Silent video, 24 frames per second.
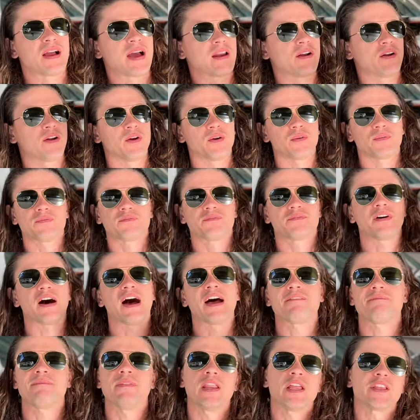I don't know,
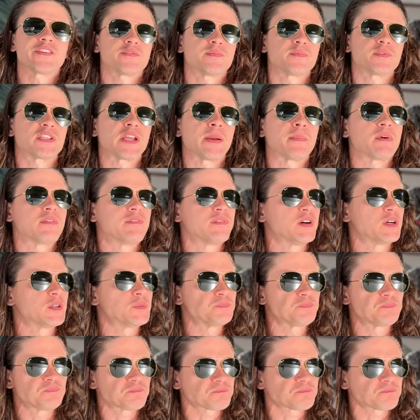5 minutes from Somerville.